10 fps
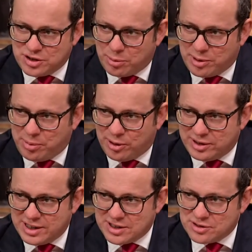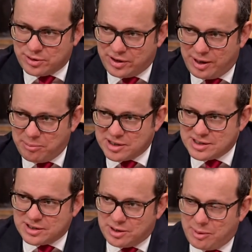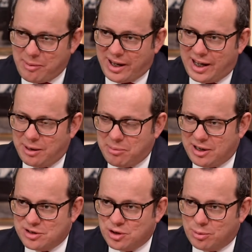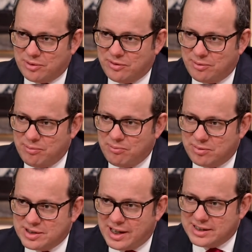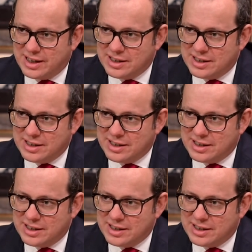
the job of the politicians, or do you think business could be making a better job of stating